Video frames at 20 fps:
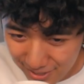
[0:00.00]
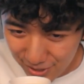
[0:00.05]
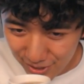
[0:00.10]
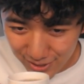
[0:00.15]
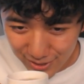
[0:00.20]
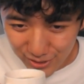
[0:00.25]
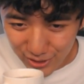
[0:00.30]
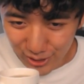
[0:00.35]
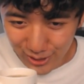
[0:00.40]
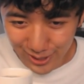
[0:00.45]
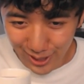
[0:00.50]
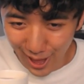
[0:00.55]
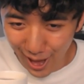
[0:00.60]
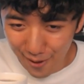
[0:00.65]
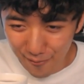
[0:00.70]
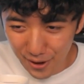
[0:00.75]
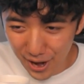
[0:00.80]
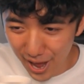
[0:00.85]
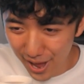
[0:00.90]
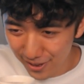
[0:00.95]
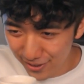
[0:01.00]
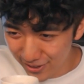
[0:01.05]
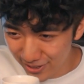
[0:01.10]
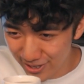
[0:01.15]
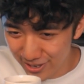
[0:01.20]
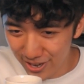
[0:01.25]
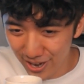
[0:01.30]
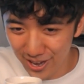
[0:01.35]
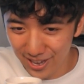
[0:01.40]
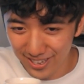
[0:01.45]
Just just loving it. Just,
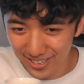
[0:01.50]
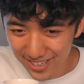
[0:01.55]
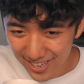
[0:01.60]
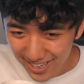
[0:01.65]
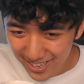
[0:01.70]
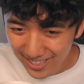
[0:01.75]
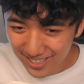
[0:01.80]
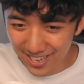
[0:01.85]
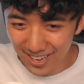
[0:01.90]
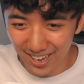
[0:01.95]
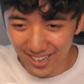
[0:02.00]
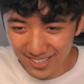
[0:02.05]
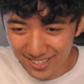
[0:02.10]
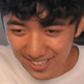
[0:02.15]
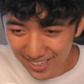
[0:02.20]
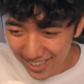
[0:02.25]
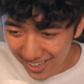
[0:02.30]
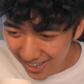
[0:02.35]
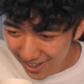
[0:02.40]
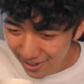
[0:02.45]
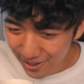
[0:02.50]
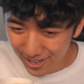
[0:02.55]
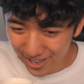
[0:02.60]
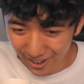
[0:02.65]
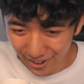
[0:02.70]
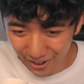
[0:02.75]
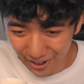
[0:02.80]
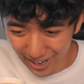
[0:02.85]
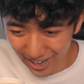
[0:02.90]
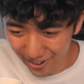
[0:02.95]
just,
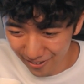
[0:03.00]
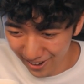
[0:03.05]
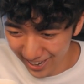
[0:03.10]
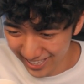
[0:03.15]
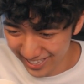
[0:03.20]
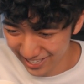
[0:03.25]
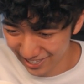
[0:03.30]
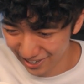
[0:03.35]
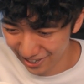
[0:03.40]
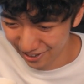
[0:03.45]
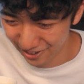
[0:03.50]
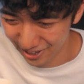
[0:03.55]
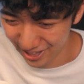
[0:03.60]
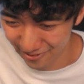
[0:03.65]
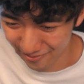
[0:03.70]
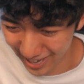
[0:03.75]
what am I doing with